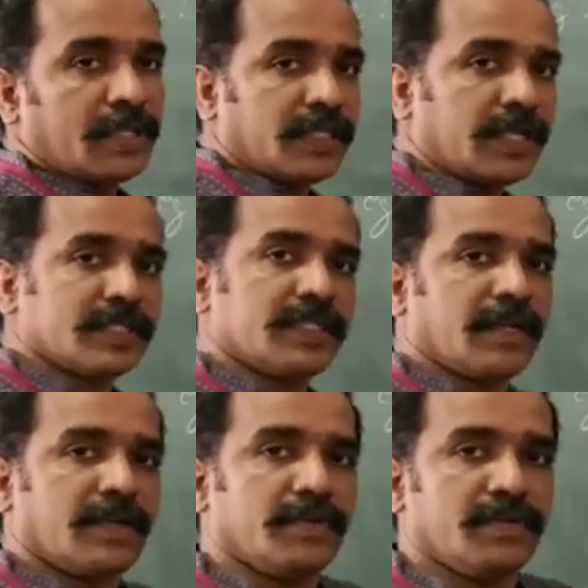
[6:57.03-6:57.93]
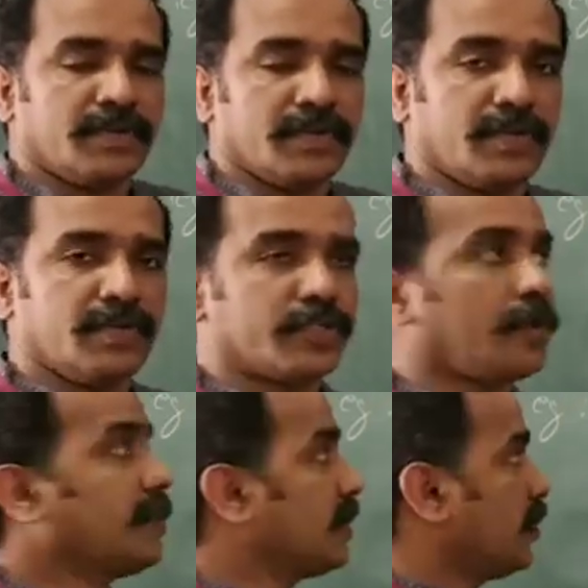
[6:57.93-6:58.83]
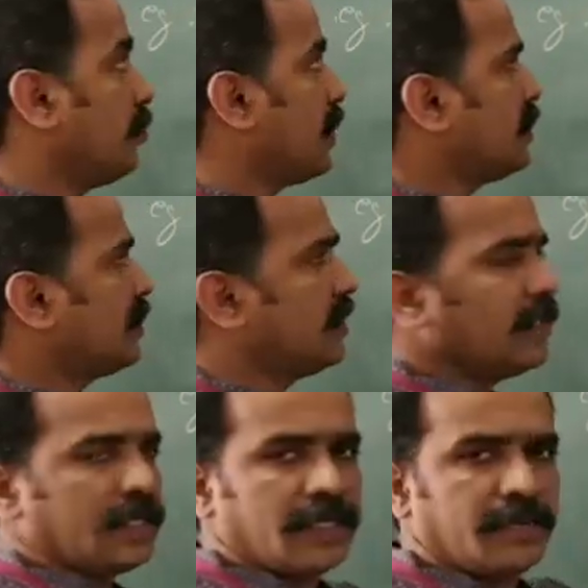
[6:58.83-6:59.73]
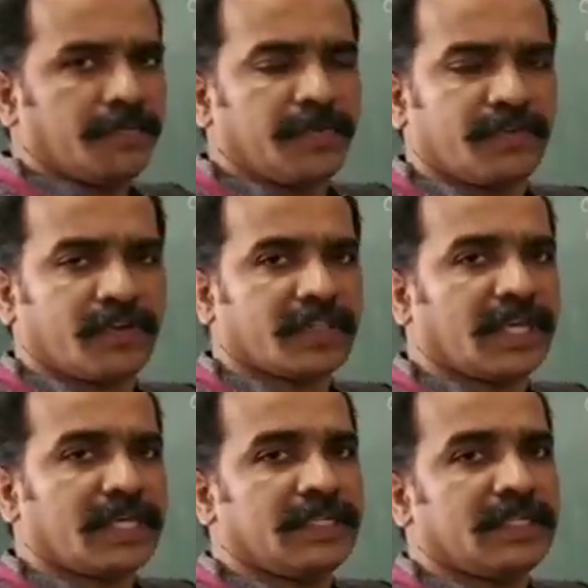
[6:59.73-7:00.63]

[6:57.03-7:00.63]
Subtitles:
That is the usual method. But before that,